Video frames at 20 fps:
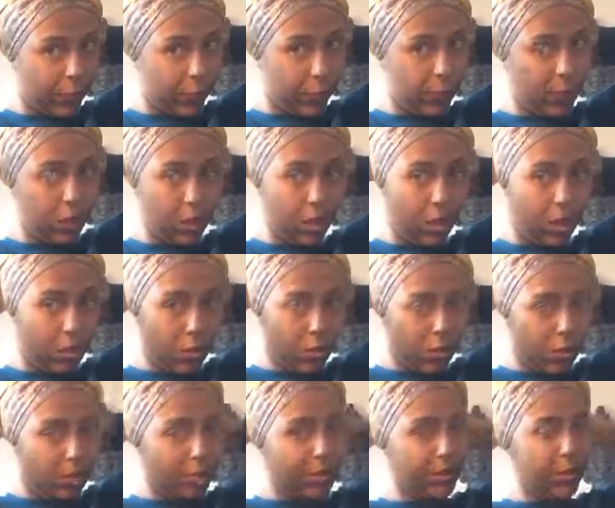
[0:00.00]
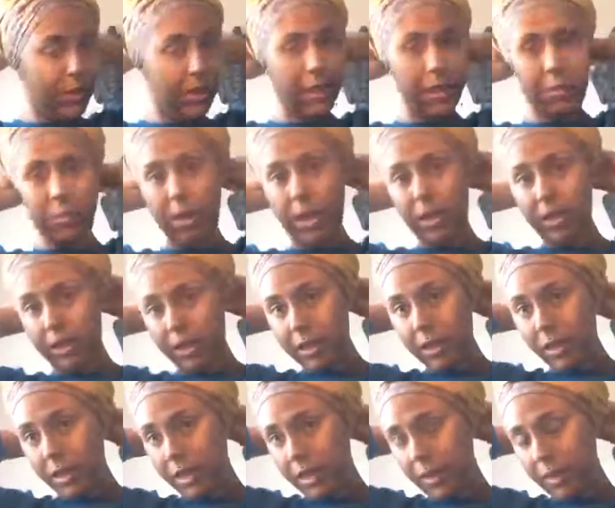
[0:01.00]
So tuck all those in at the back
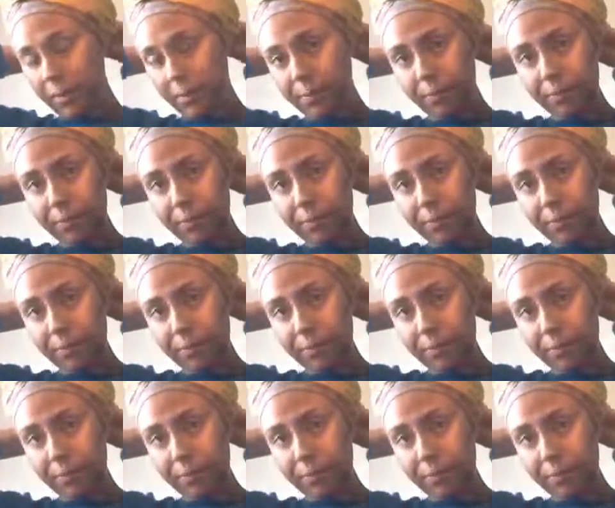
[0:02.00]
there. You